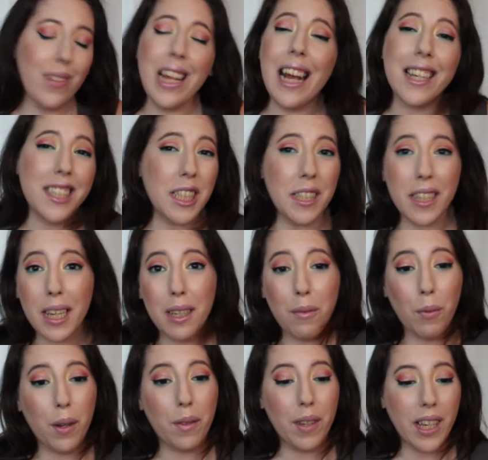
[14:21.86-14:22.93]
I still think
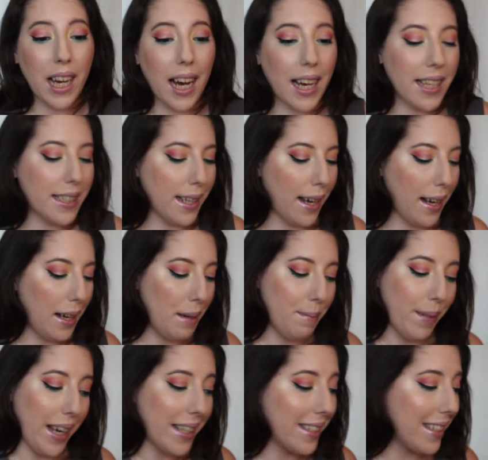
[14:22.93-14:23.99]
it's worth it, guys.
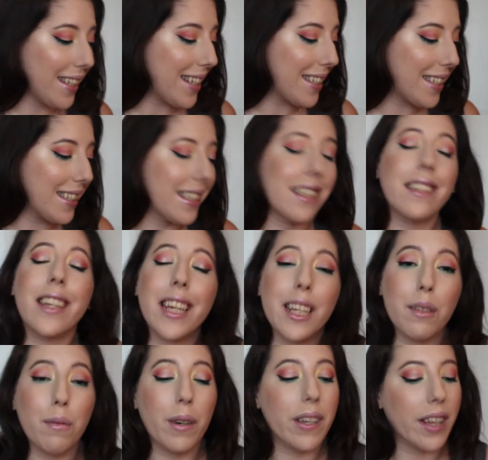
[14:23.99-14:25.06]
Um, I, I just still think
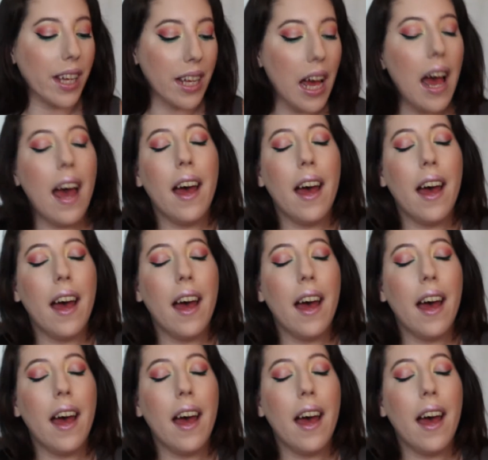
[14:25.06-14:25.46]
it's worth it.